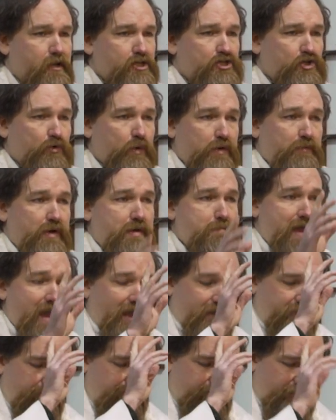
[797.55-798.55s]
So when we
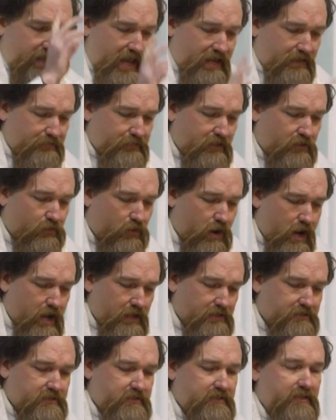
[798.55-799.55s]
make the sign of the
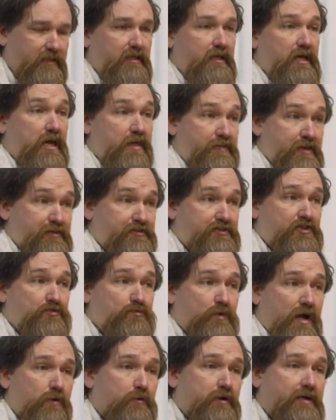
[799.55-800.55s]
cross, this is
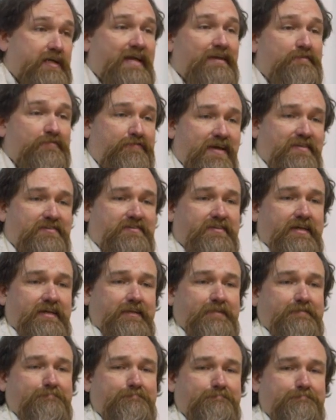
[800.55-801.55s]
what we're
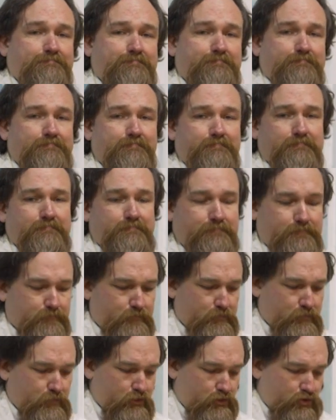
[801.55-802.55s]
confessing
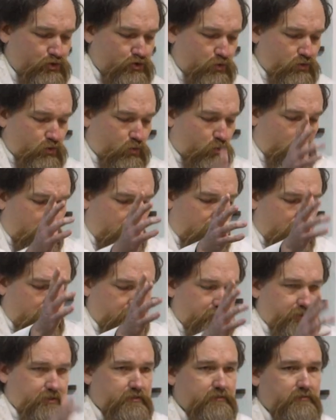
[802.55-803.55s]
to the
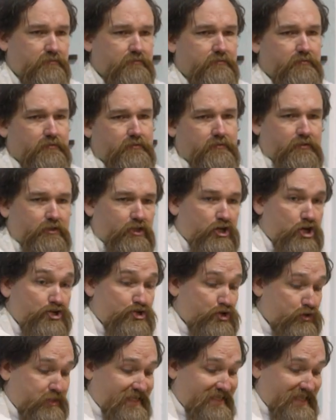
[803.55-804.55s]
world,
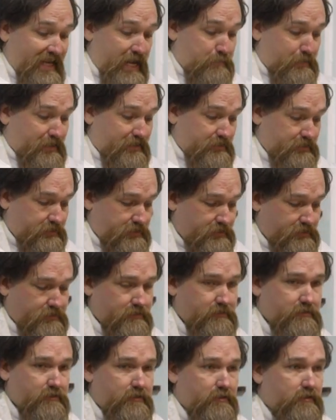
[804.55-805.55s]
to the
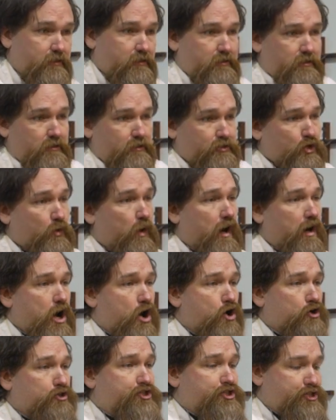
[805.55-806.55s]
demons, to our
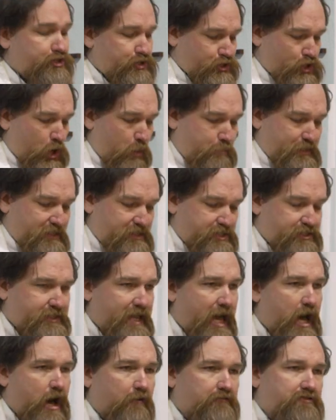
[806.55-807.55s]
own stupid
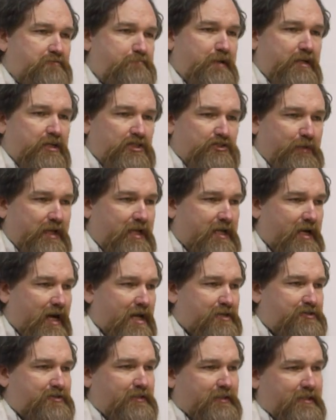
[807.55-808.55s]
selves because we
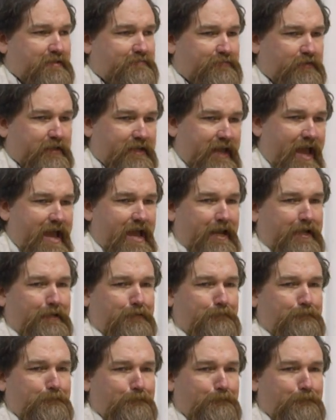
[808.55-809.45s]
constantly forget.